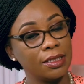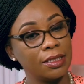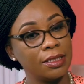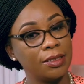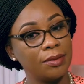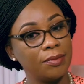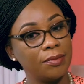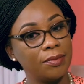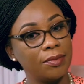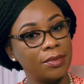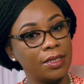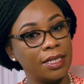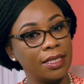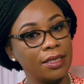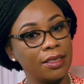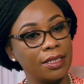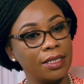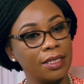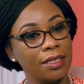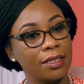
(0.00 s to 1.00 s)
I
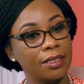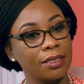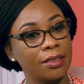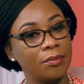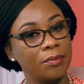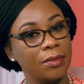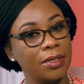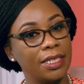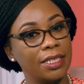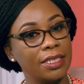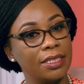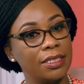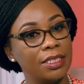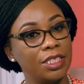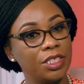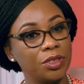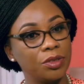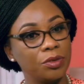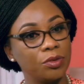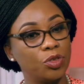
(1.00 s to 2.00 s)
think my
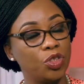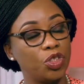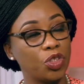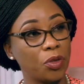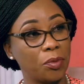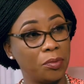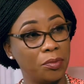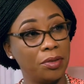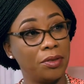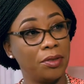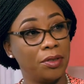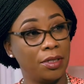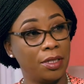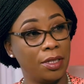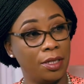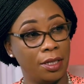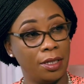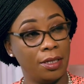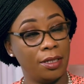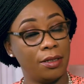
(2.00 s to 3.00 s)
initial job
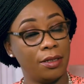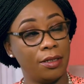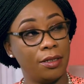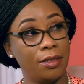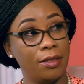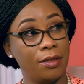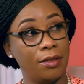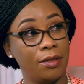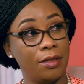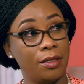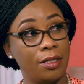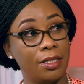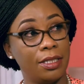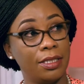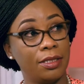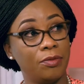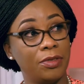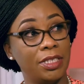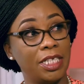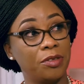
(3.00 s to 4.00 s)

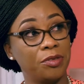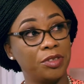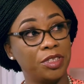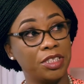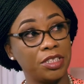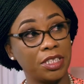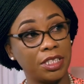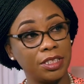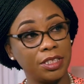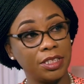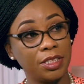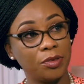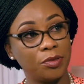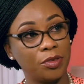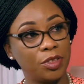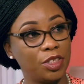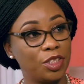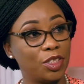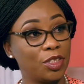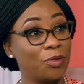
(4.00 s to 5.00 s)
when I was studying
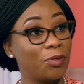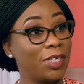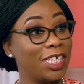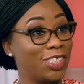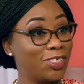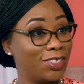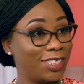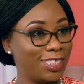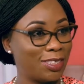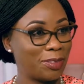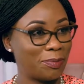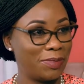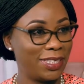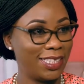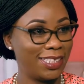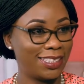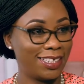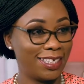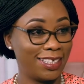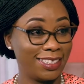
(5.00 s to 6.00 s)
was the waitress at
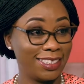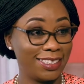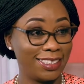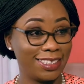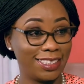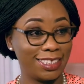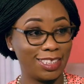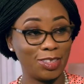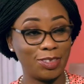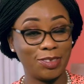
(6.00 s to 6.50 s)
Pizza Hut. So